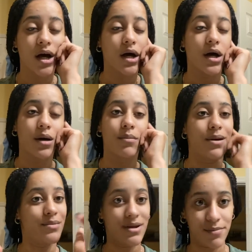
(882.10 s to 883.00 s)
I'm
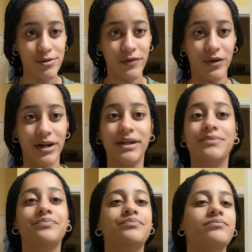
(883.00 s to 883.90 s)
in Naples, Florida.
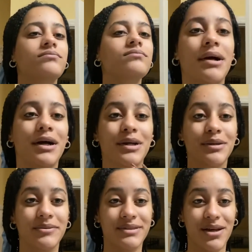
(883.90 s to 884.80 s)
I got a
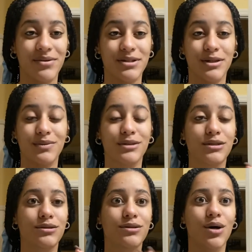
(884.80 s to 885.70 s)
Cuban sandwich, and it was
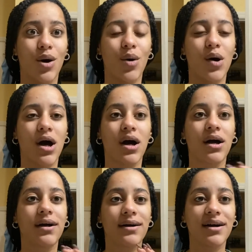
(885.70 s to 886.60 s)
so
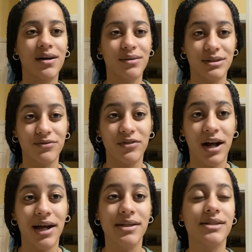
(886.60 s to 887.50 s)
good with some
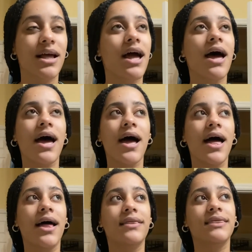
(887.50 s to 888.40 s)
fries.
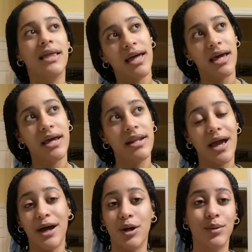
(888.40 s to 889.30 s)
And then I
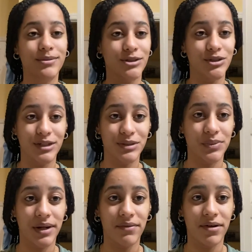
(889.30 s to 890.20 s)
got a whole bunch of drinks,
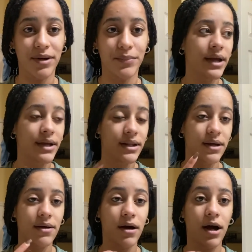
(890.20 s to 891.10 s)
whatever. And
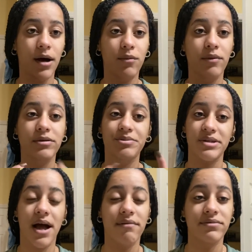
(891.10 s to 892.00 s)
we were supposed to
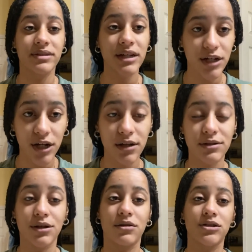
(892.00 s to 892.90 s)
have dinner to
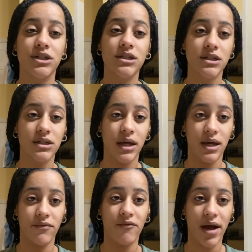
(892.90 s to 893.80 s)
go to Cheesecake
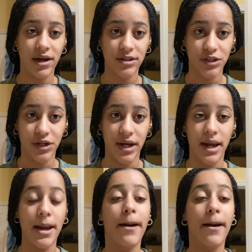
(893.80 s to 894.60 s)
Factory,